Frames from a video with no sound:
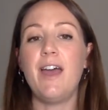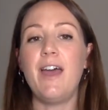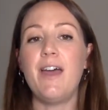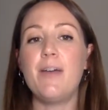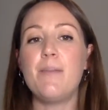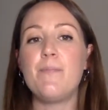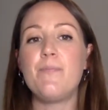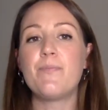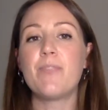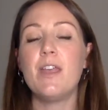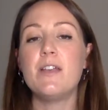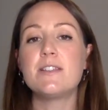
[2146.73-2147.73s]
um,
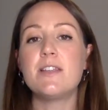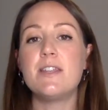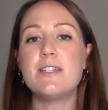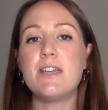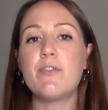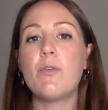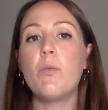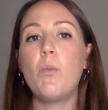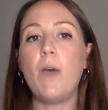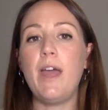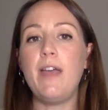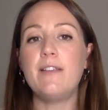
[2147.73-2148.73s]
so the different
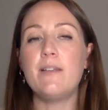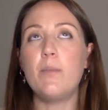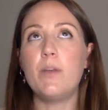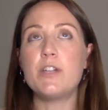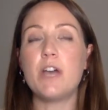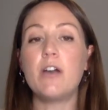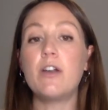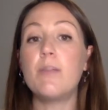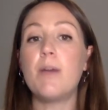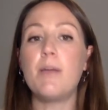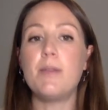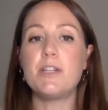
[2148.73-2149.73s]
ways in which hunger
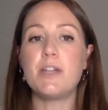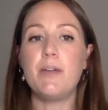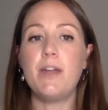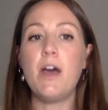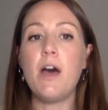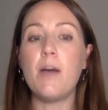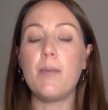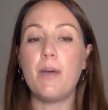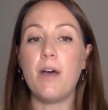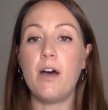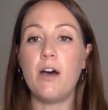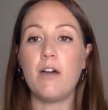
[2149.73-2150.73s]
might be showing up
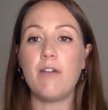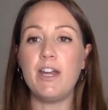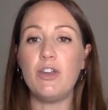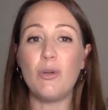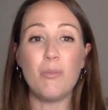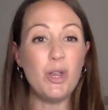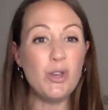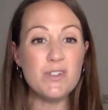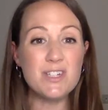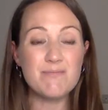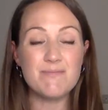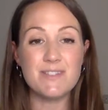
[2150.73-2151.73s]
are in your mood
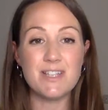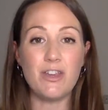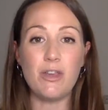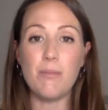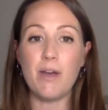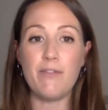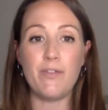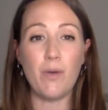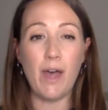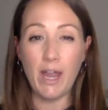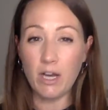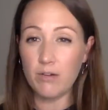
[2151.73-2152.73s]
so you might feel
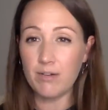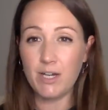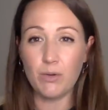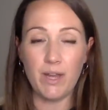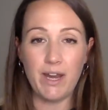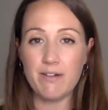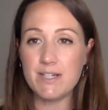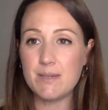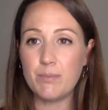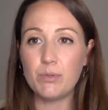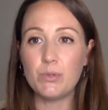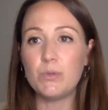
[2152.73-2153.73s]
hangry or
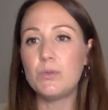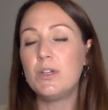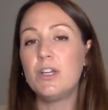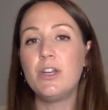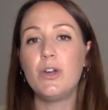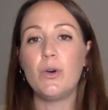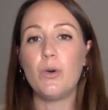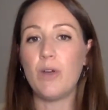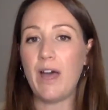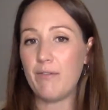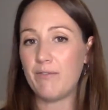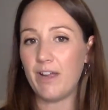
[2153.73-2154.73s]
irritable or
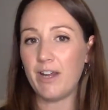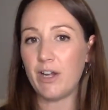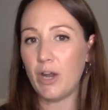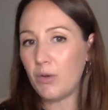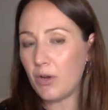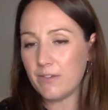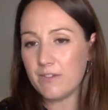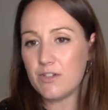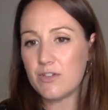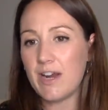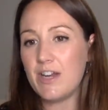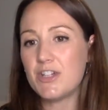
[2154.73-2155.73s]
have like low
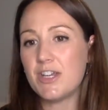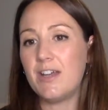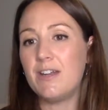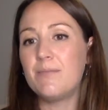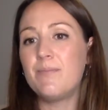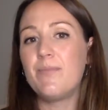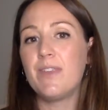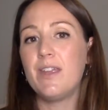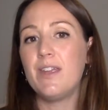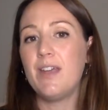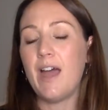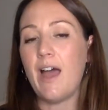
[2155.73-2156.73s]
concentration
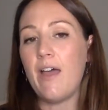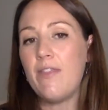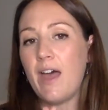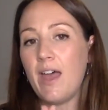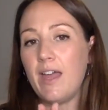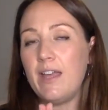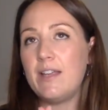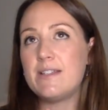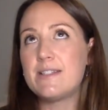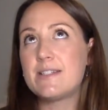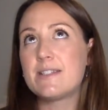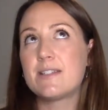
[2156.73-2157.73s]
and that
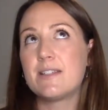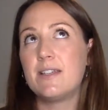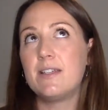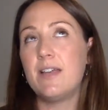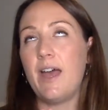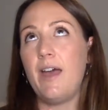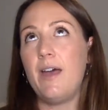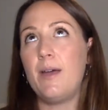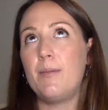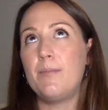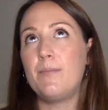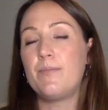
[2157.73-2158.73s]
is
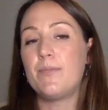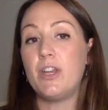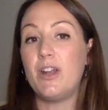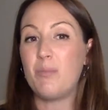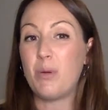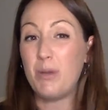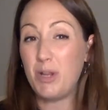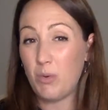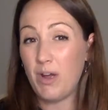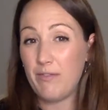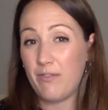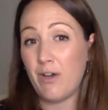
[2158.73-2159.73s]
um, you know probably
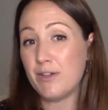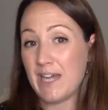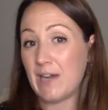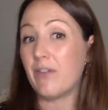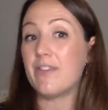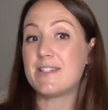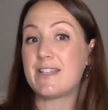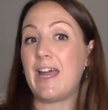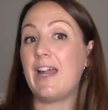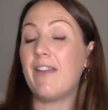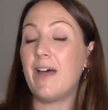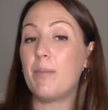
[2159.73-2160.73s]
quite far down on the
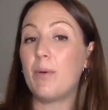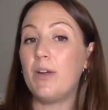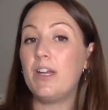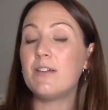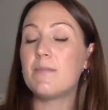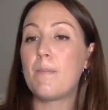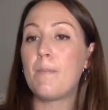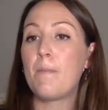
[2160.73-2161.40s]
scale at that point